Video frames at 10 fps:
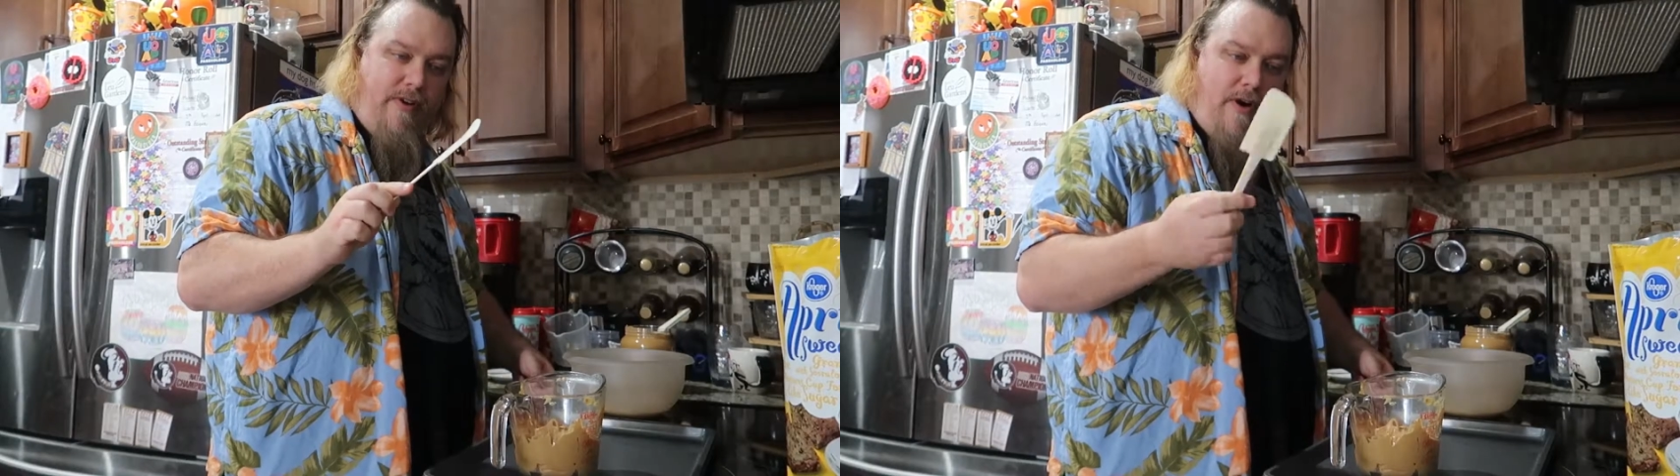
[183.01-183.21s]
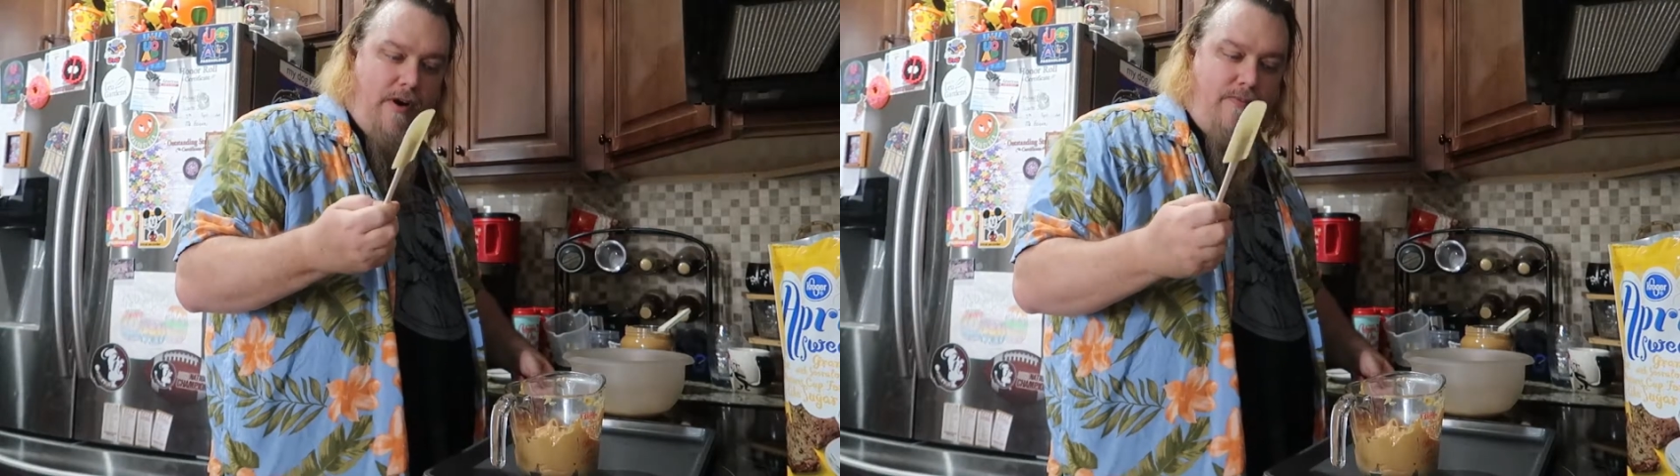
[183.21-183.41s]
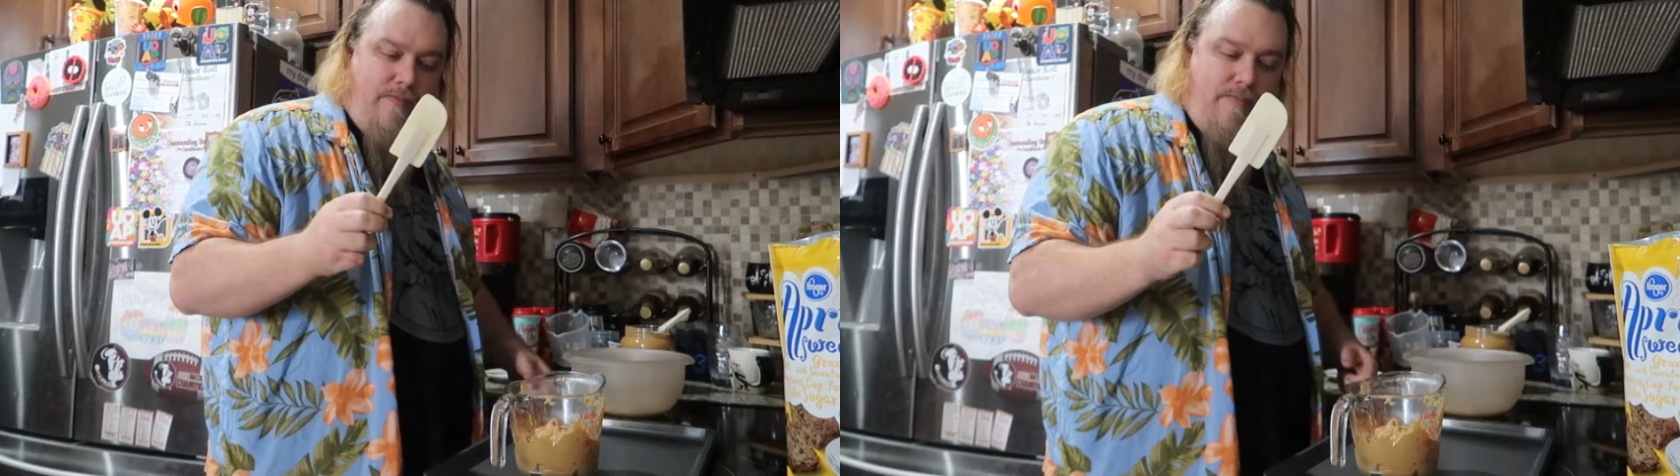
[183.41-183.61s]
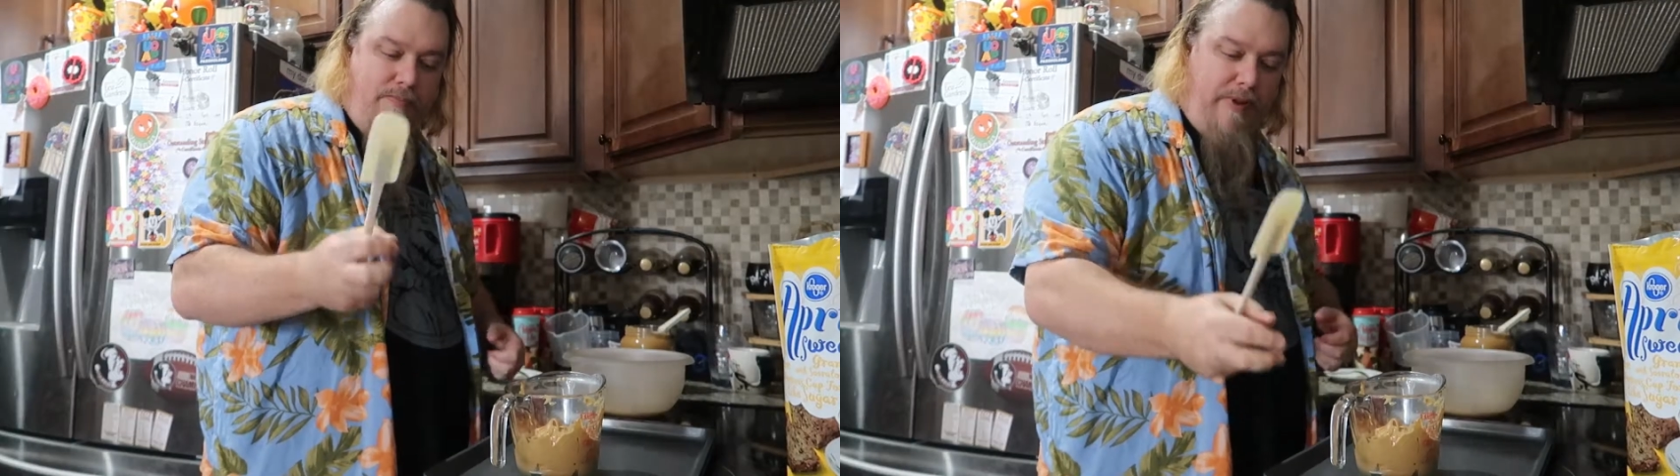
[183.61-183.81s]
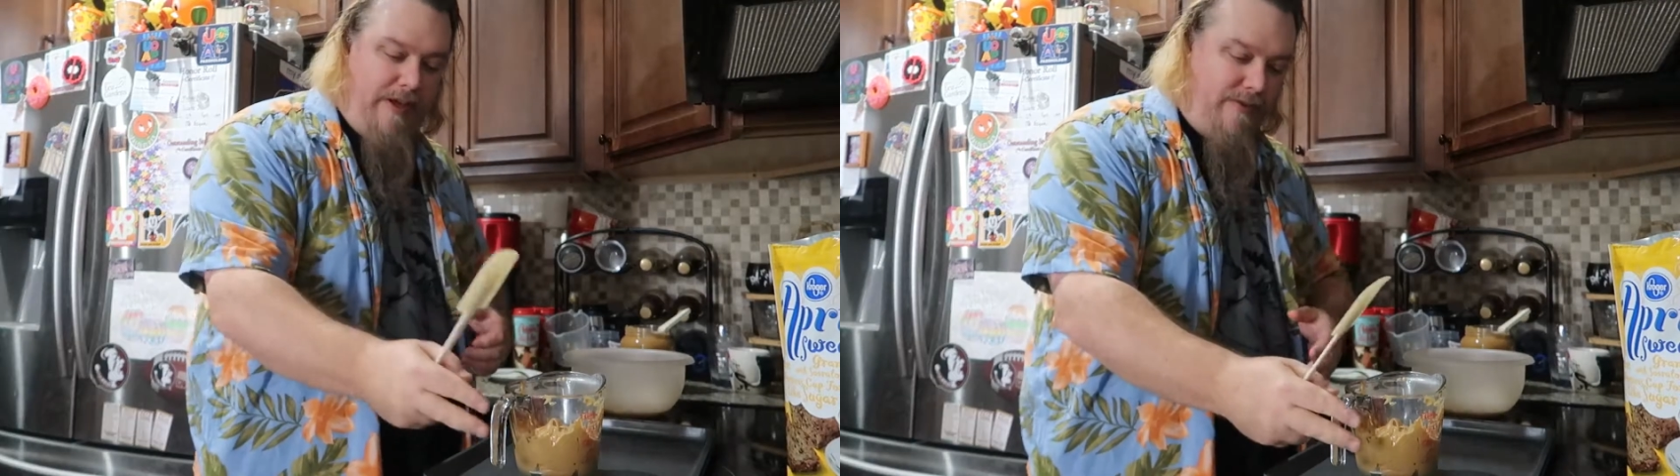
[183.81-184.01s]
hard
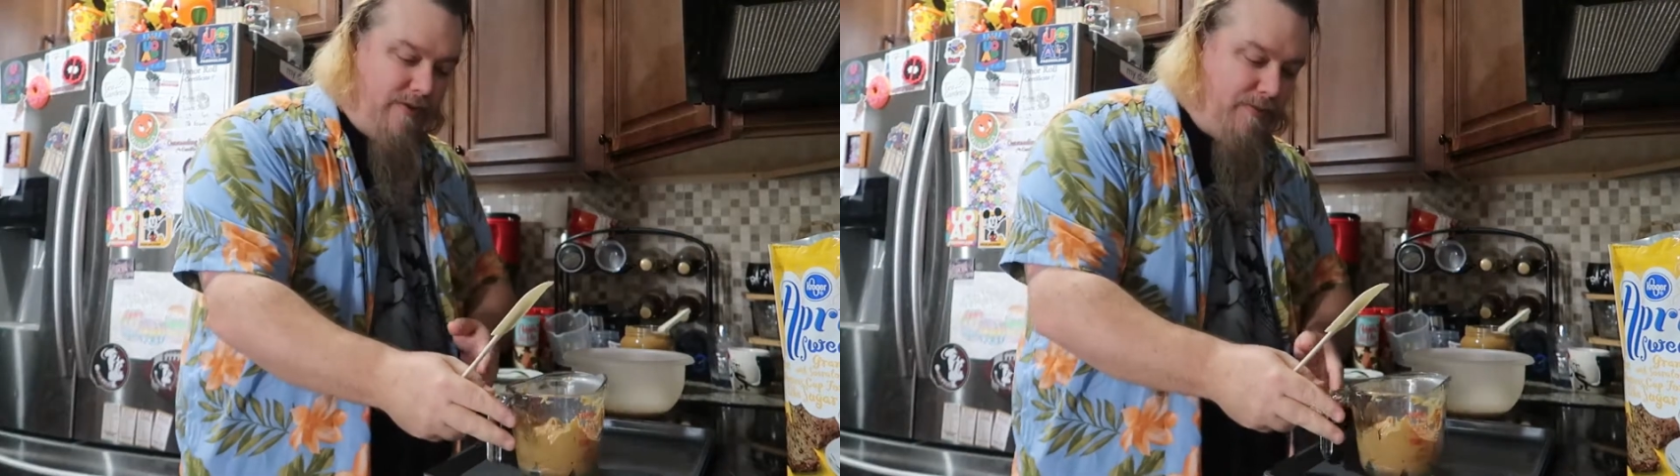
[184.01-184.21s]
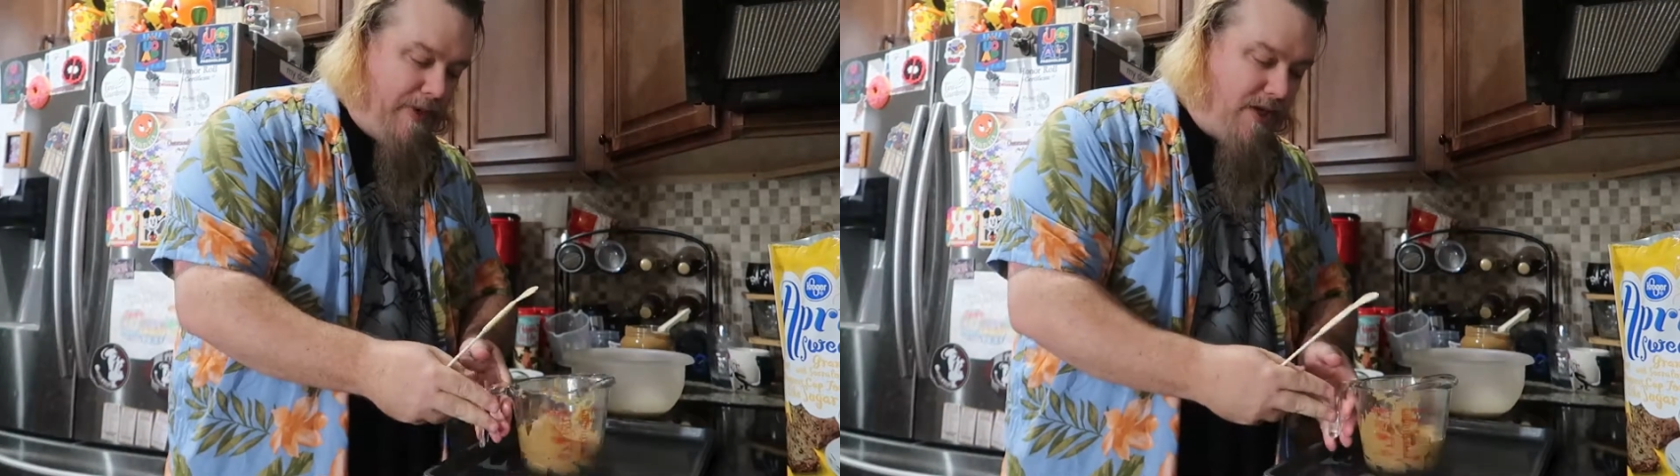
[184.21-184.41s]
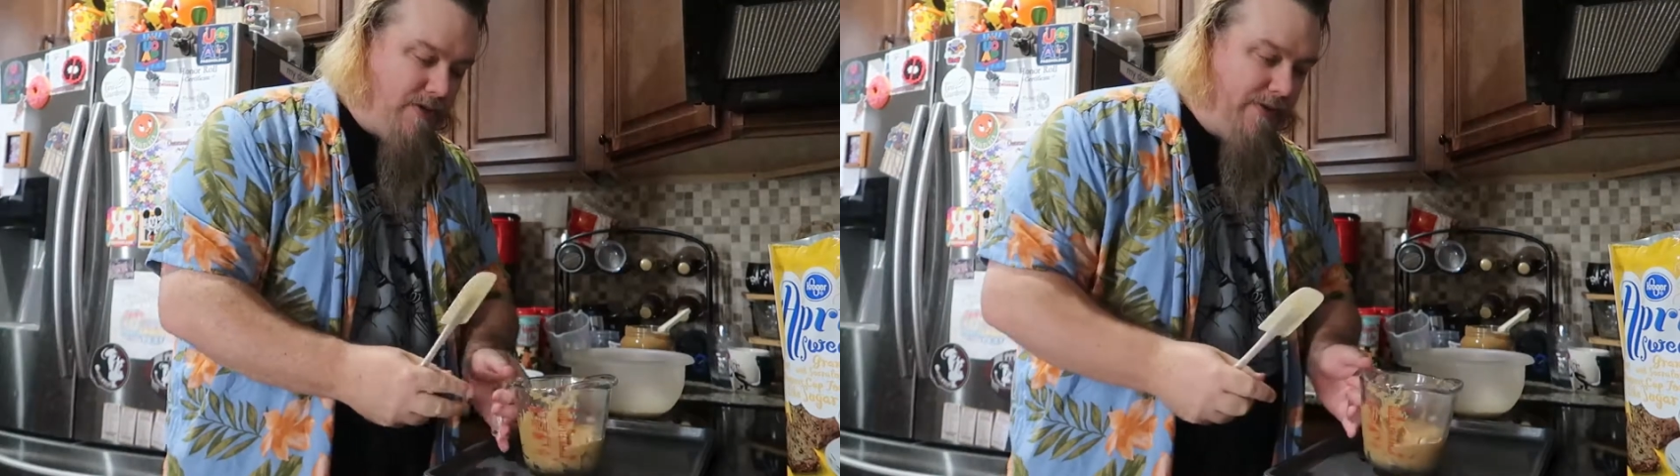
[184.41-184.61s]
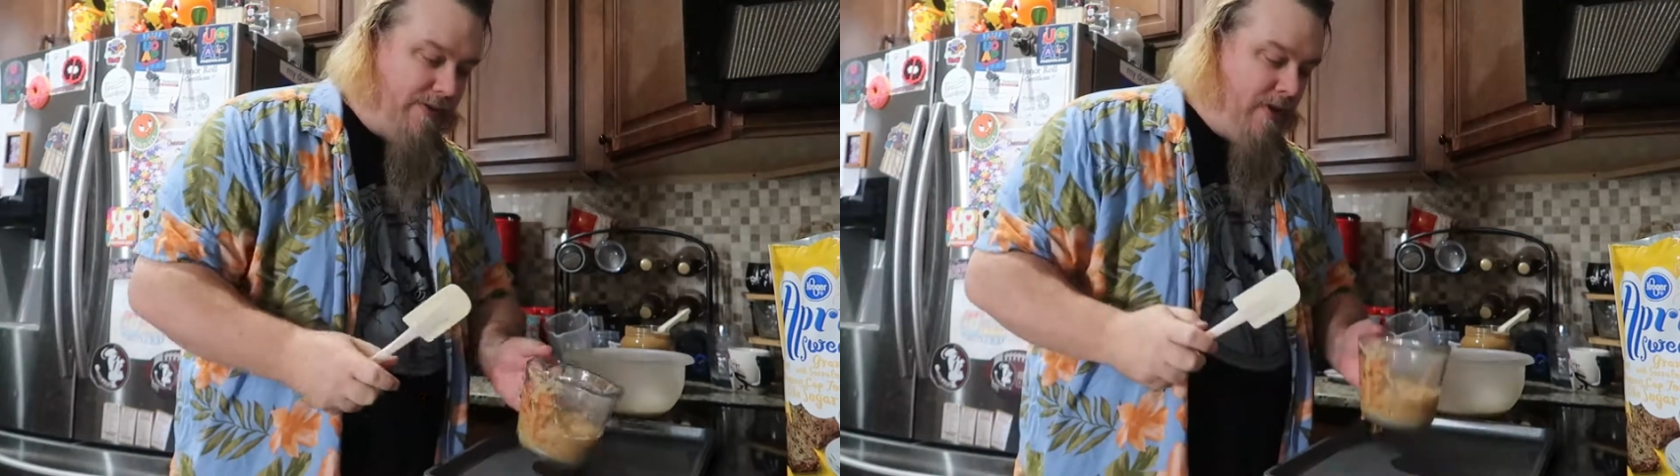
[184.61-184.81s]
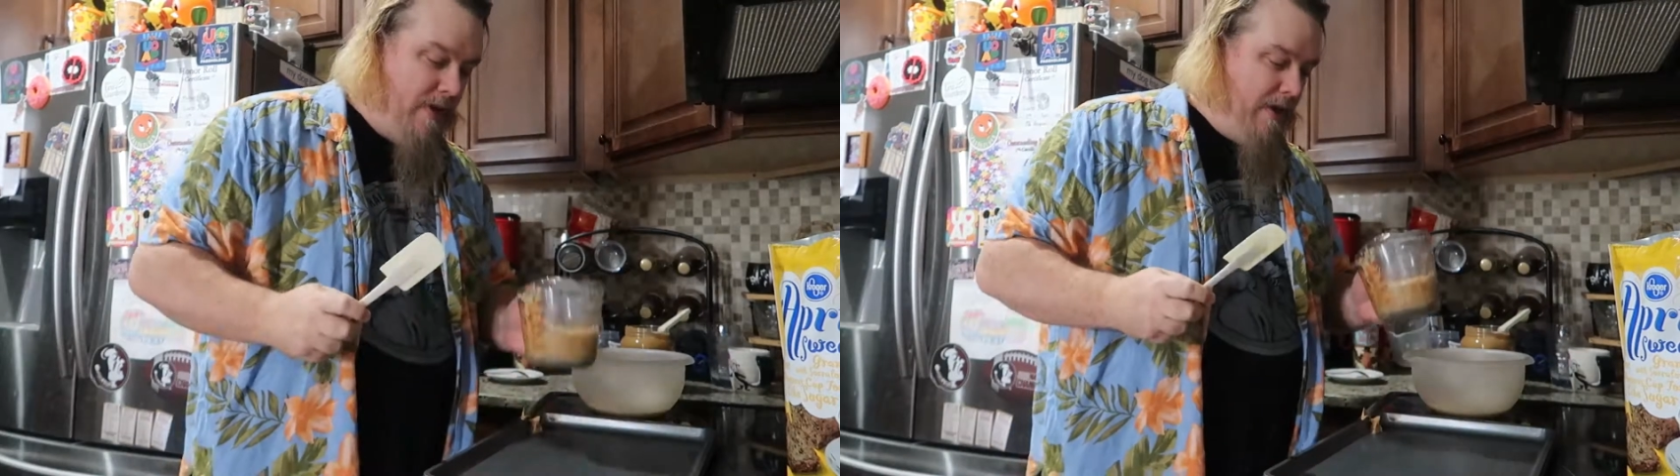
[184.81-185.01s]
plastic spatulas.